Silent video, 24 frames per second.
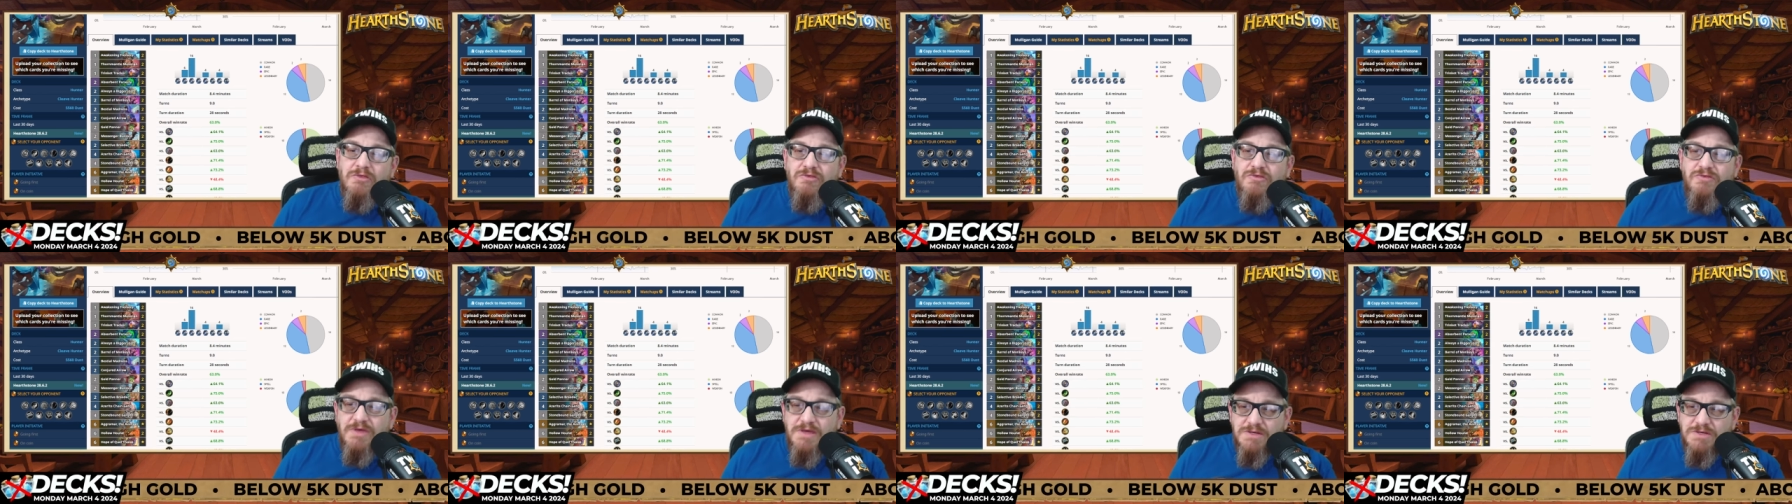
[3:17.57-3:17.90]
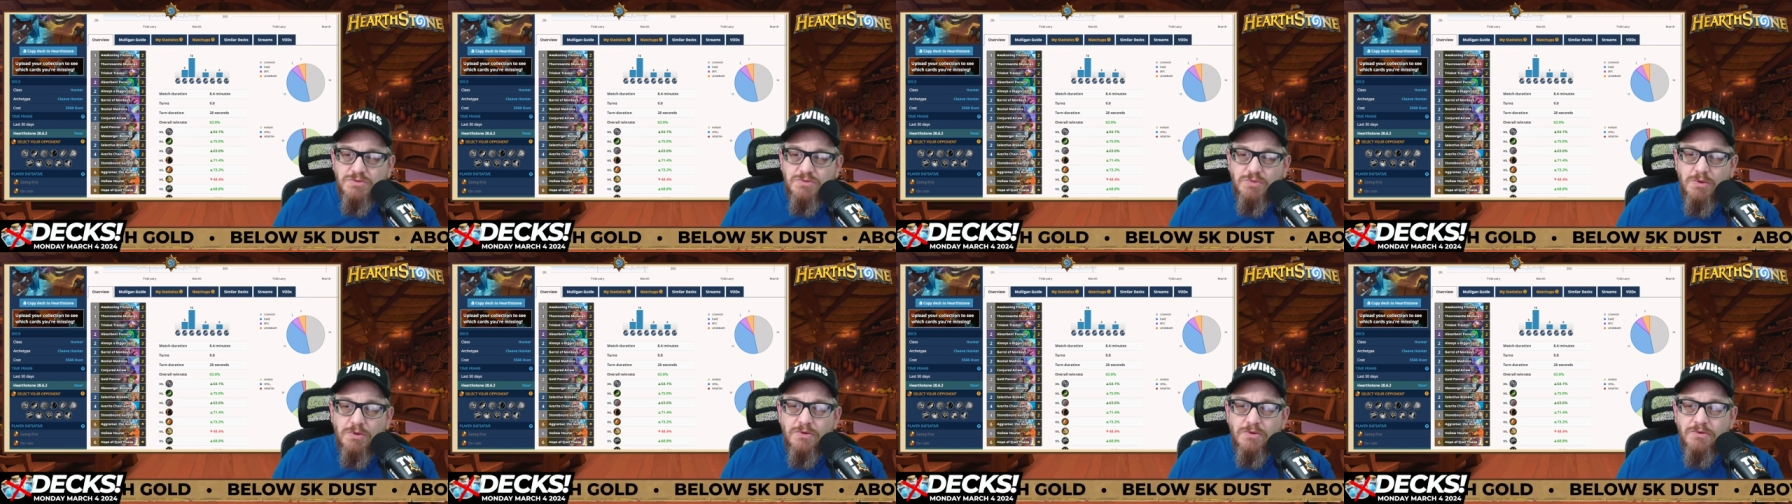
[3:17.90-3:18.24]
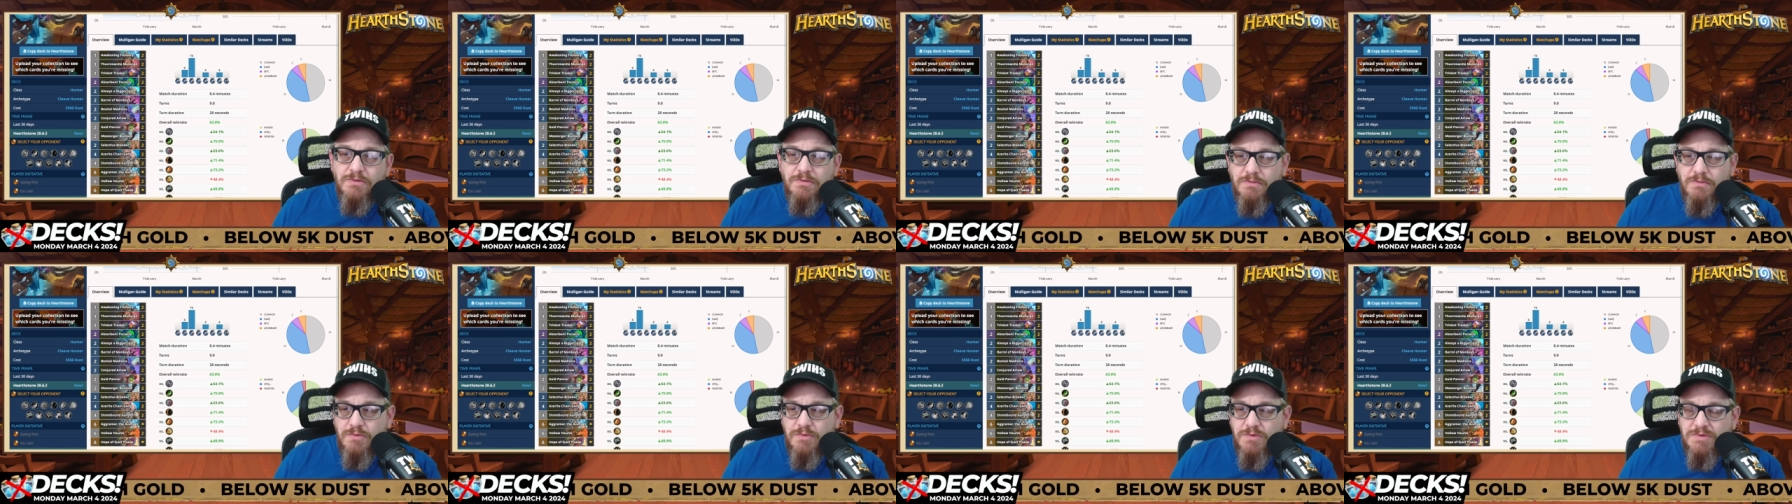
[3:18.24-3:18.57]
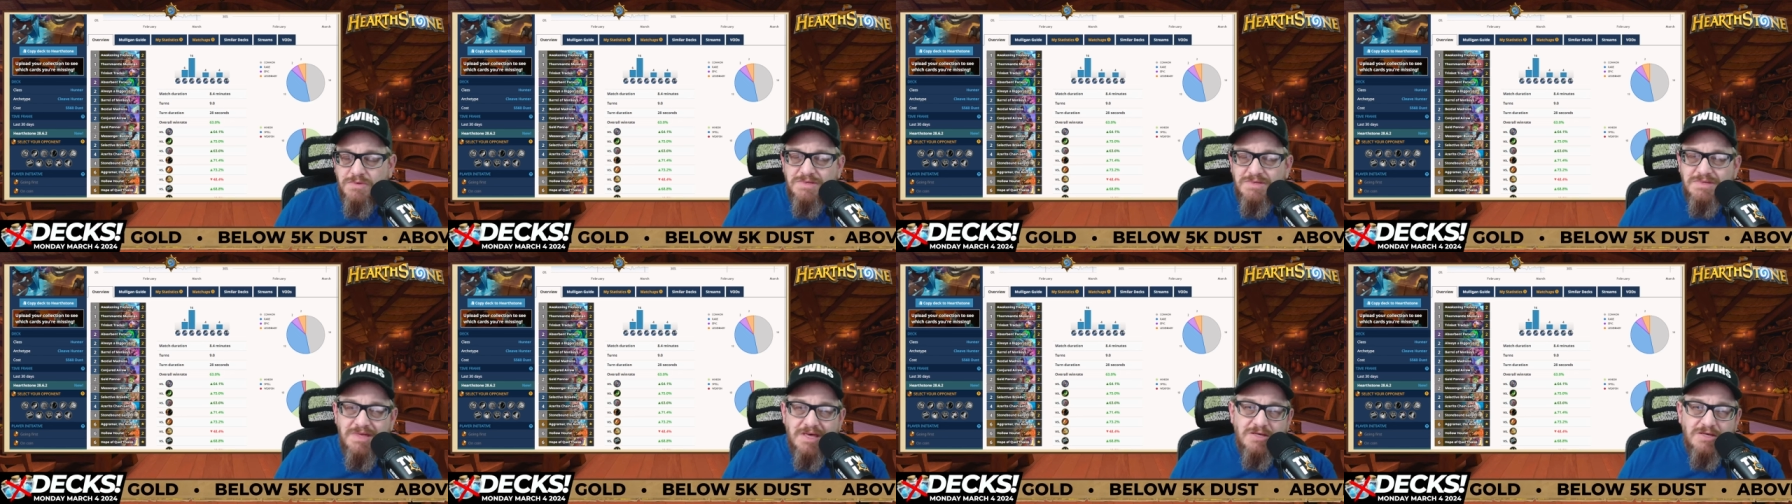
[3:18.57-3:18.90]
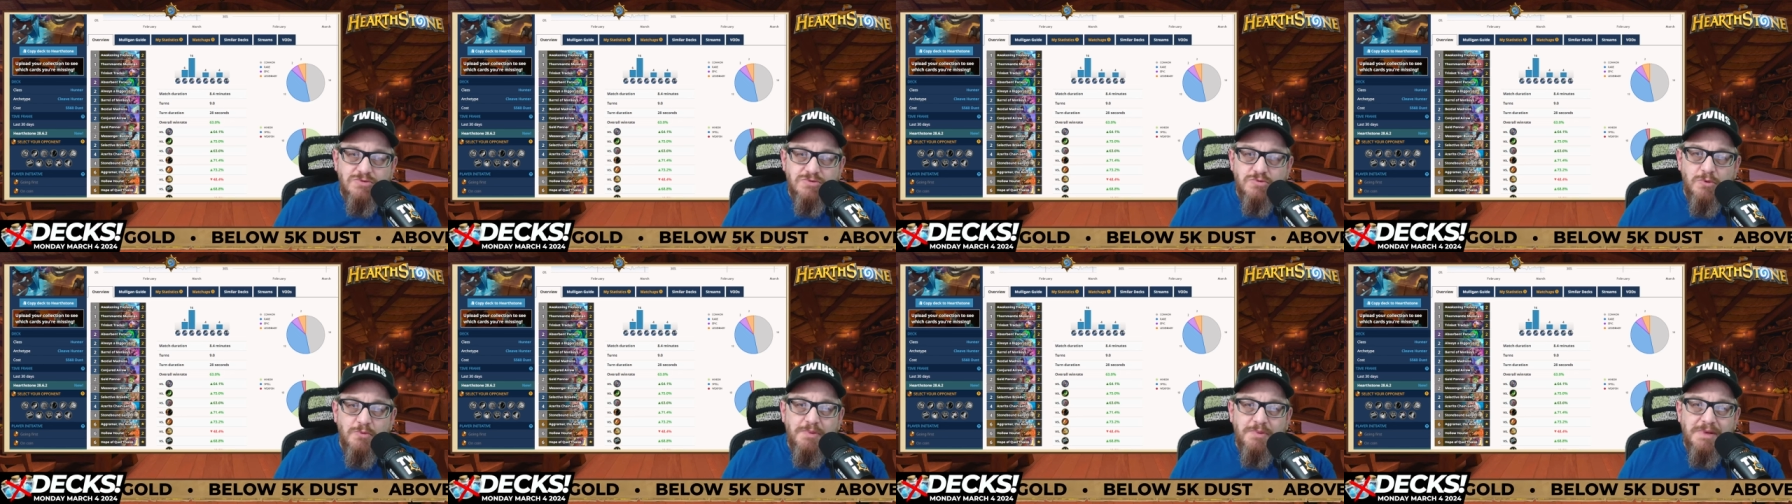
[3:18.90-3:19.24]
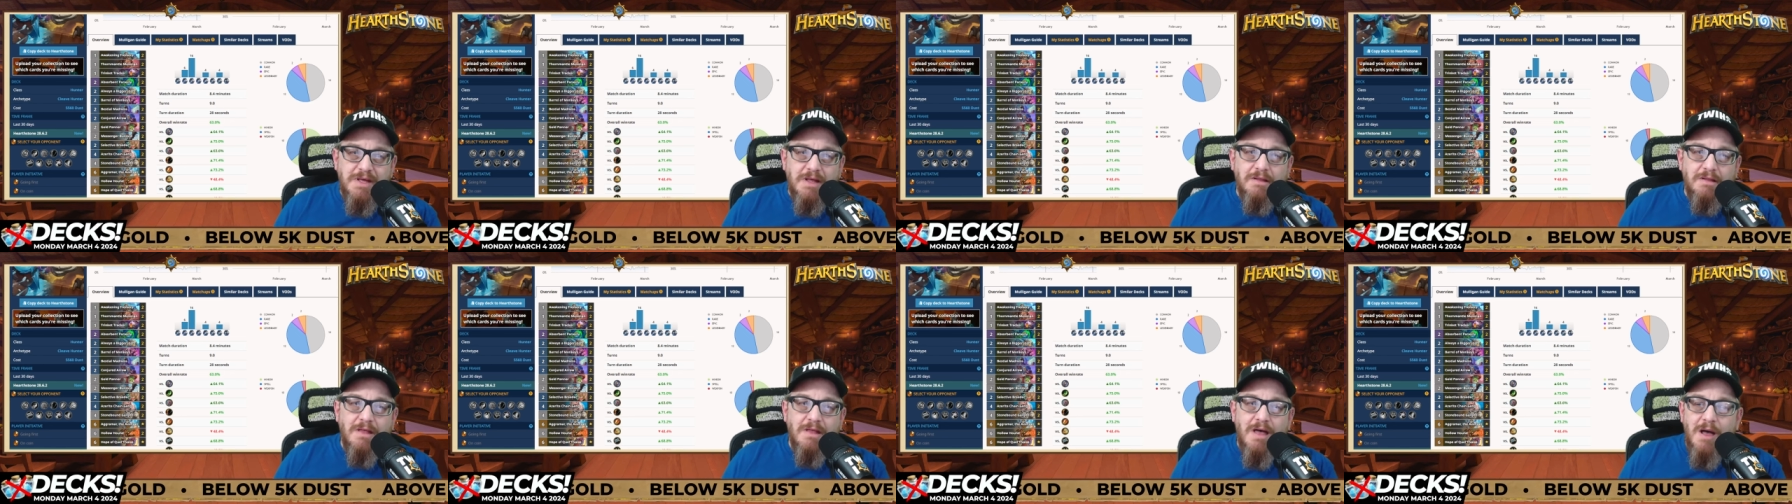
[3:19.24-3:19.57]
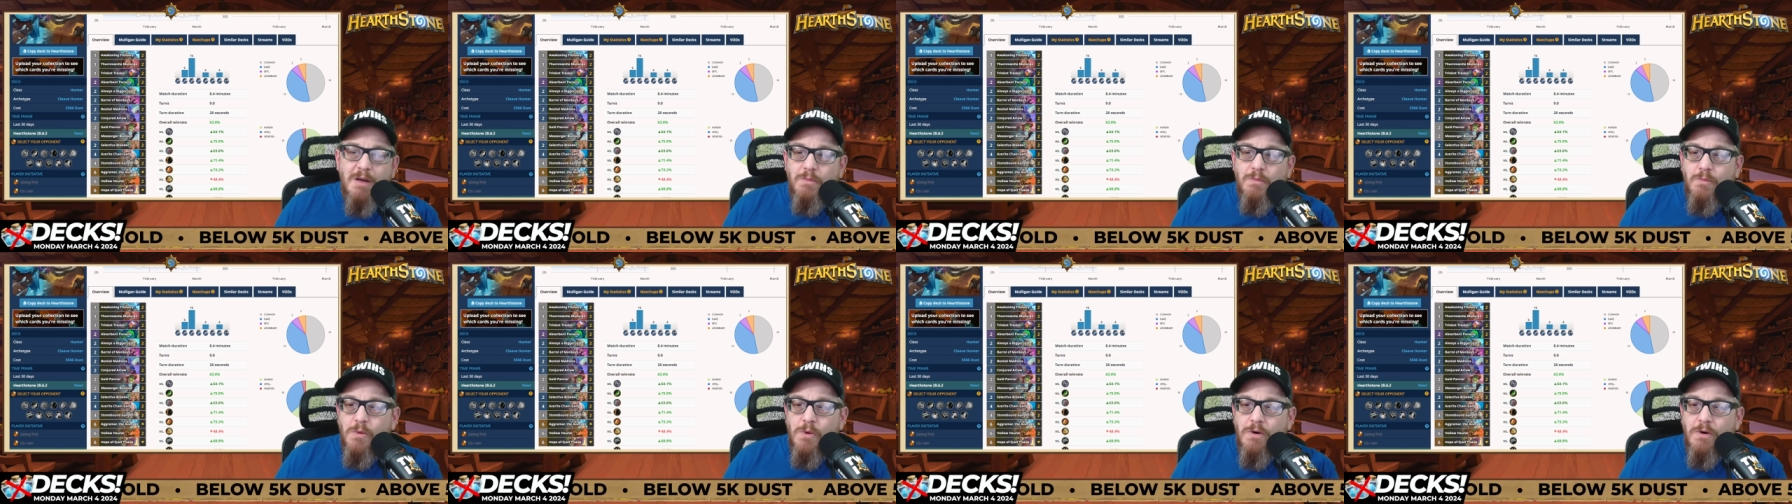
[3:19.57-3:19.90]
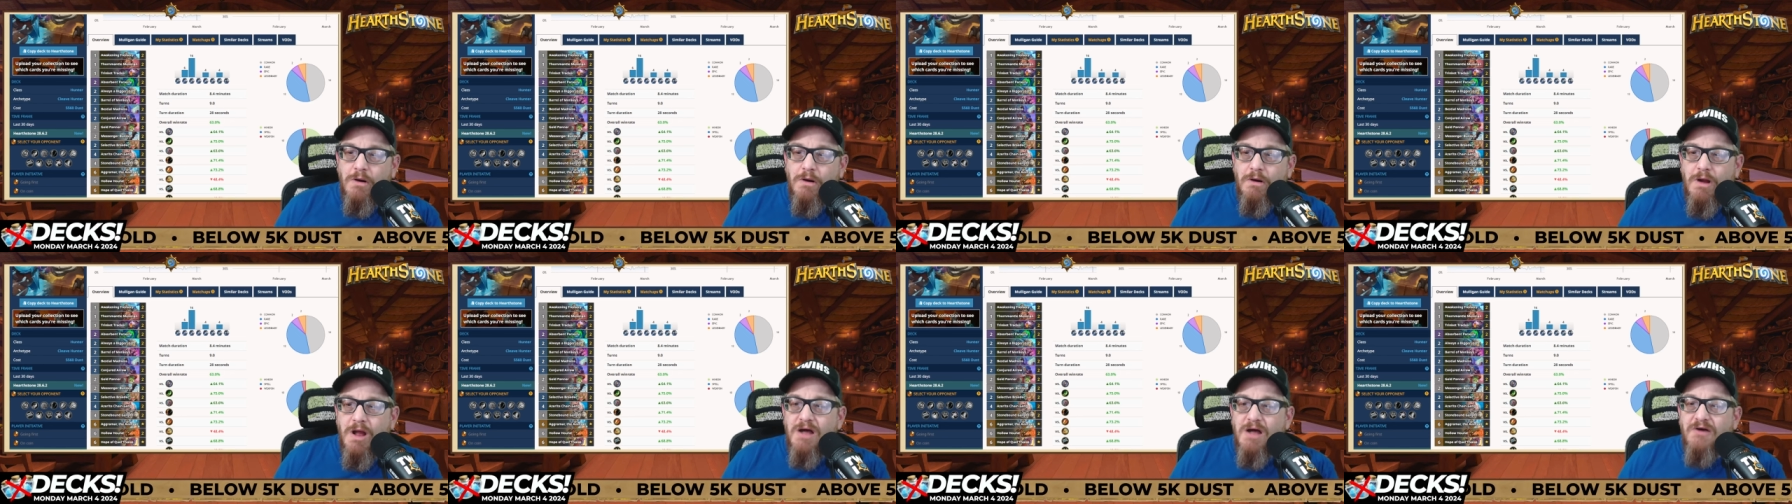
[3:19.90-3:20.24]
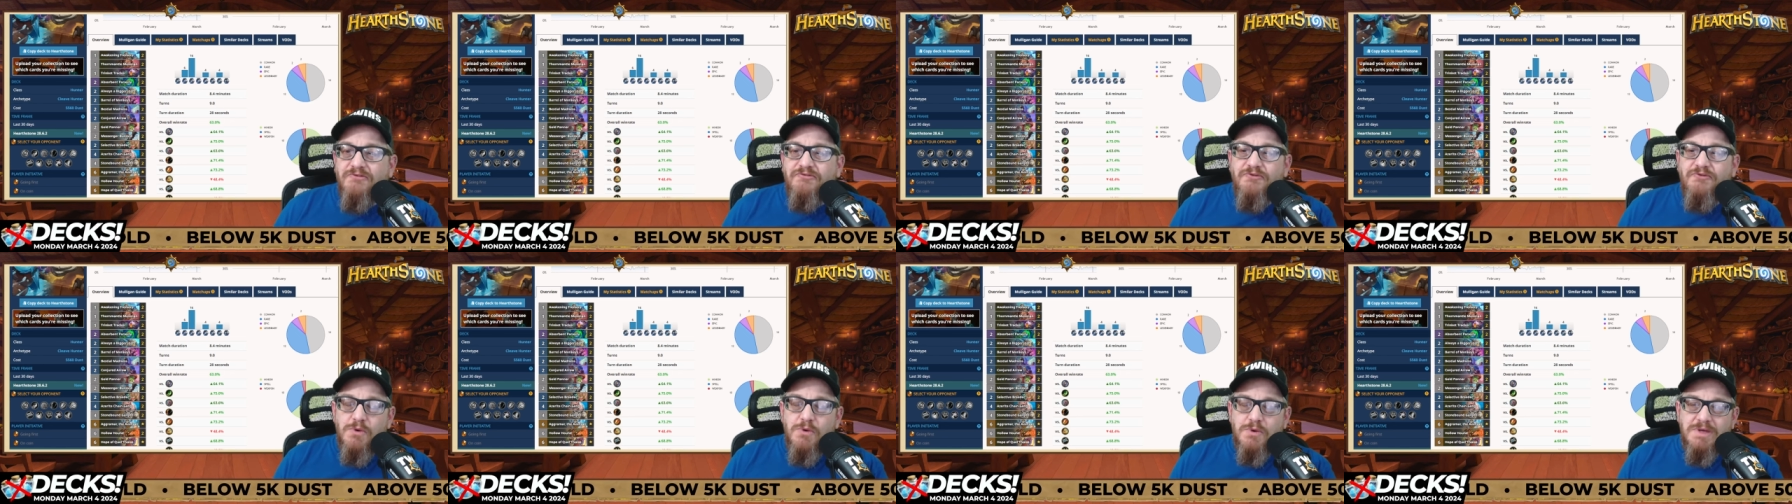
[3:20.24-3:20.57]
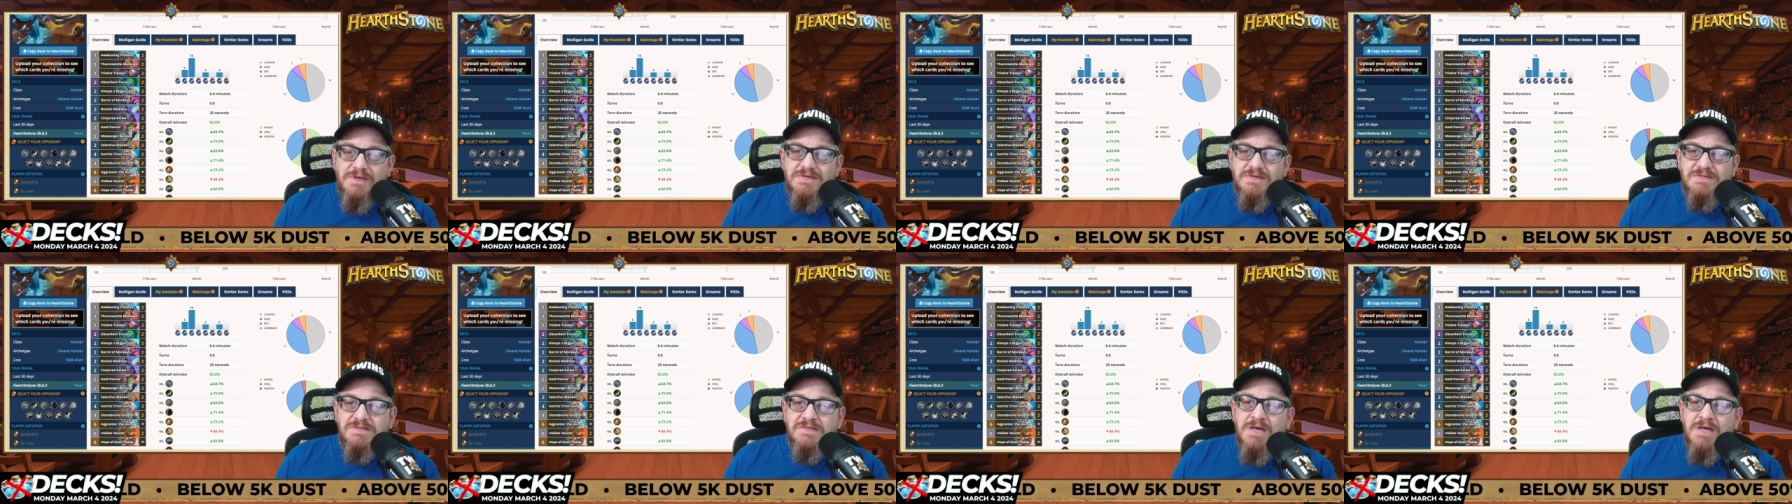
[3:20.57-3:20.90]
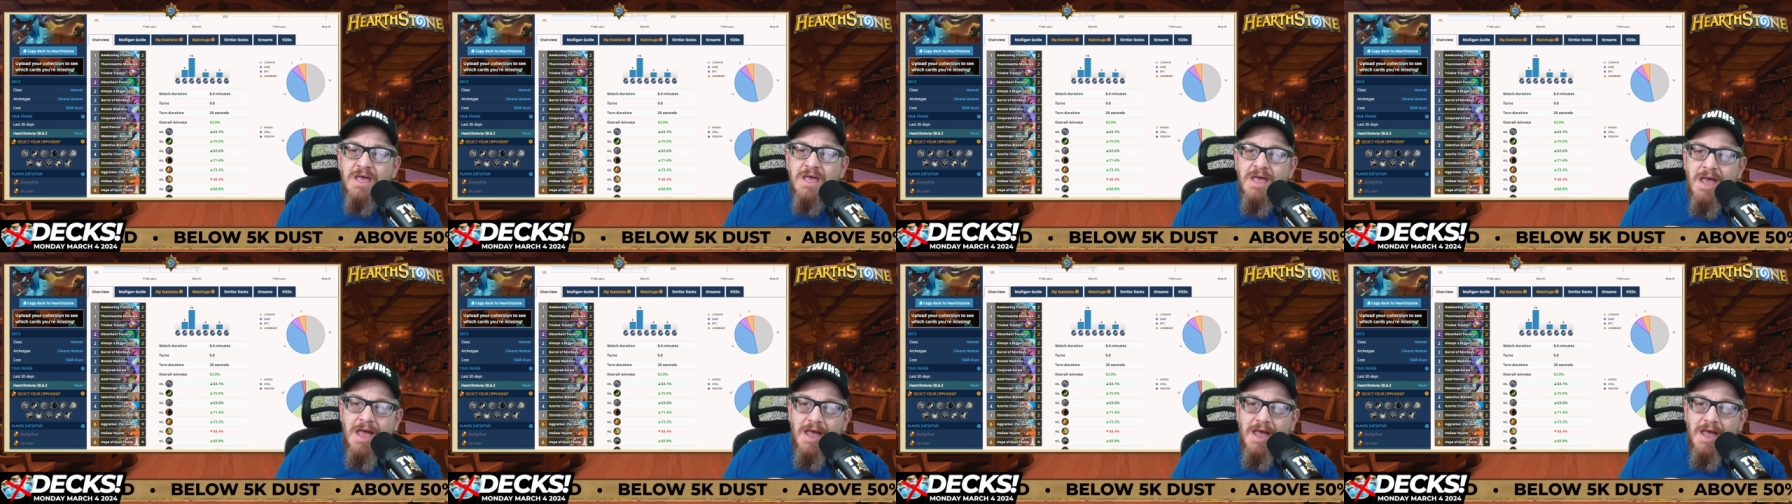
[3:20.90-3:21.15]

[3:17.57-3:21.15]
Things will be a lot more focused